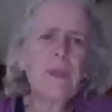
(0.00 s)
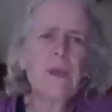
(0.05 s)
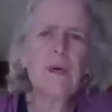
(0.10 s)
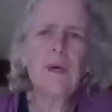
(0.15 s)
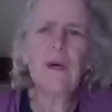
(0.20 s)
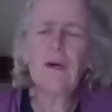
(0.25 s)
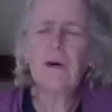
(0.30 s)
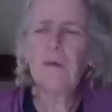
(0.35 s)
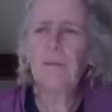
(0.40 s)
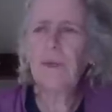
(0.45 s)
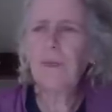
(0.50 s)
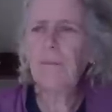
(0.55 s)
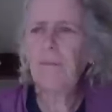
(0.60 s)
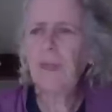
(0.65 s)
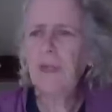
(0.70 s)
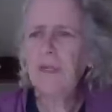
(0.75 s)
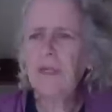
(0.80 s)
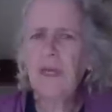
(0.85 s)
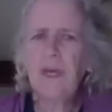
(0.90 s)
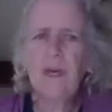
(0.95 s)
Um, it
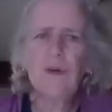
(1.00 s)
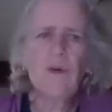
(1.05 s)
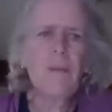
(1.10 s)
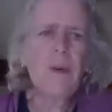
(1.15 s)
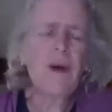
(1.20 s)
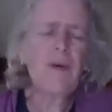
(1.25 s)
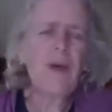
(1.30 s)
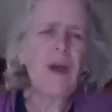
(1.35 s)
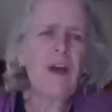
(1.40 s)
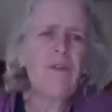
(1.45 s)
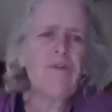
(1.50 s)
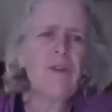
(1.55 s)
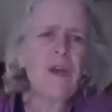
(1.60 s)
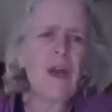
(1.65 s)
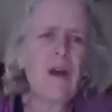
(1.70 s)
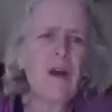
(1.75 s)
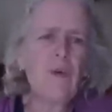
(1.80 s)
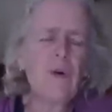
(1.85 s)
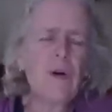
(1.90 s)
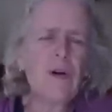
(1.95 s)
may take about half an
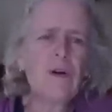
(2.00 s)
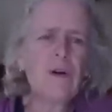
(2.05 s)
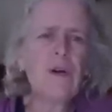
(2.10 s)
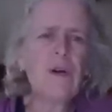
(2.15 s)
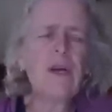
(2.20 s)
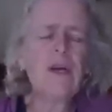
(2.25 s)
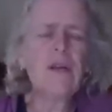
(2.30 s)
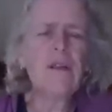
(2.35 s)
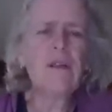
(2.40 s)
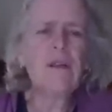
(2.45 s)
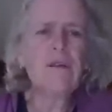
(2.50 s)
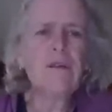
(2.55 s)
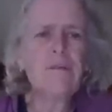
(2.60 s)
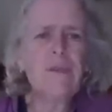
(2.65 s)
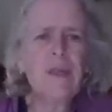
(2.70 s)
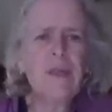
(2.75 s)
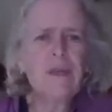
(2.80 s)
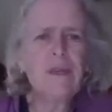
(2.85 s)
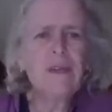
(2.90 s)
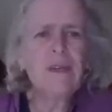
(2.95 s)
hour and the,
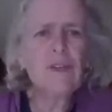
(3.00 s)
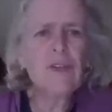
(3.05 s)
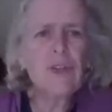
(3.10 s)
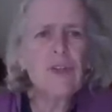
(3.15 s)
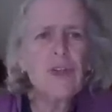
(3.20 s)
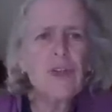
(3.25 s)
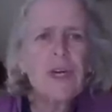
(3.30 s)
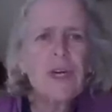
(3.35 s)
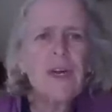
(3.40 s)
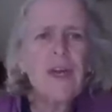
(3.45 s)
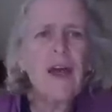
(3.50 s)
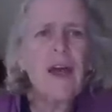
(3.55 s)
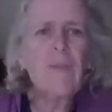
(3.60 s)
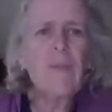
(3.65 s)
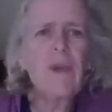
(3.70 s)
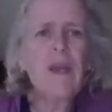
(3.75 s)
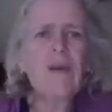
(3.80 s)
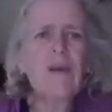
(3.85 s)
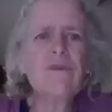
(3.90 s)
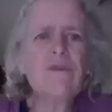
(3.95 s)
you know, to look at how
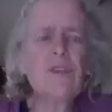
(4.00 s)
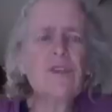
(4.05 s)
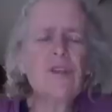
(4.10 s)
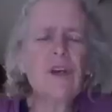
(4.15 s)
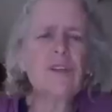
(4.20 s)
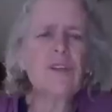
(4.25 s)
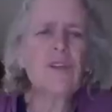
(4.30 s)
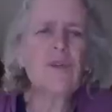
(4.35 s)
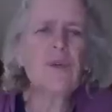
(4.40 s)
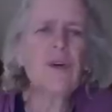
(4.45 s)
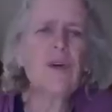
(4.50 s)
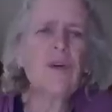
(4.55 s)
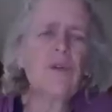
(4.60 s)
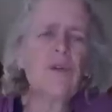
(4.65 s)
many aftershocks are